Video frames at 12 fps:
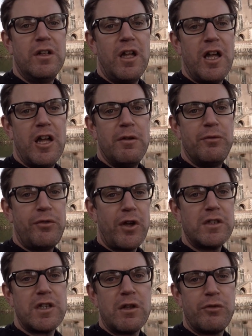
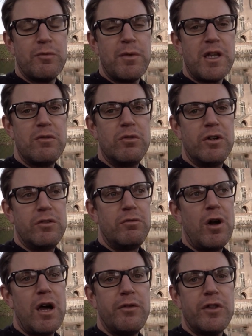photo for me,
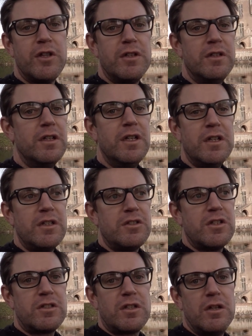rather than
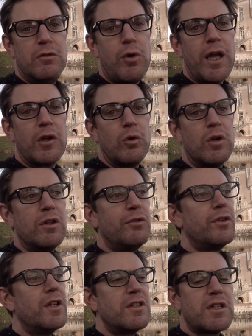just a record
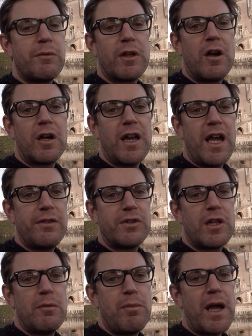of something I'm going to have
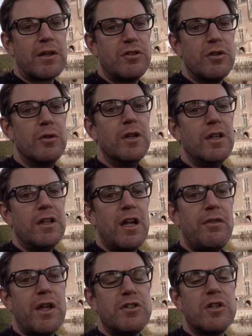to come back to.
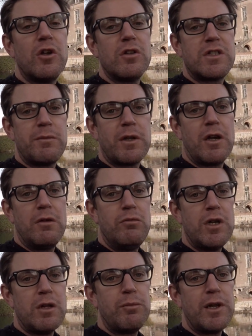I've actually got something
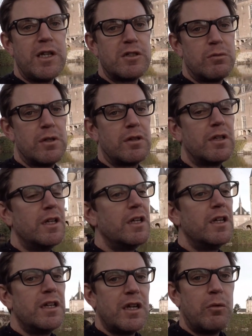I'm really pleased with.
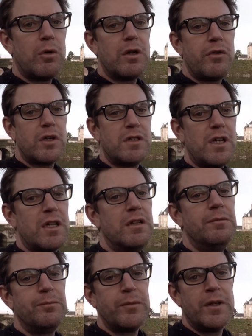Now what have I
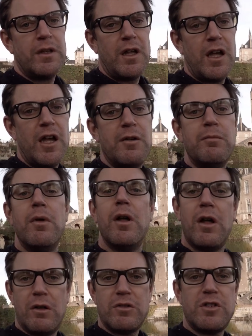done?
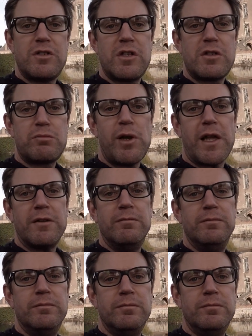I'll just explain.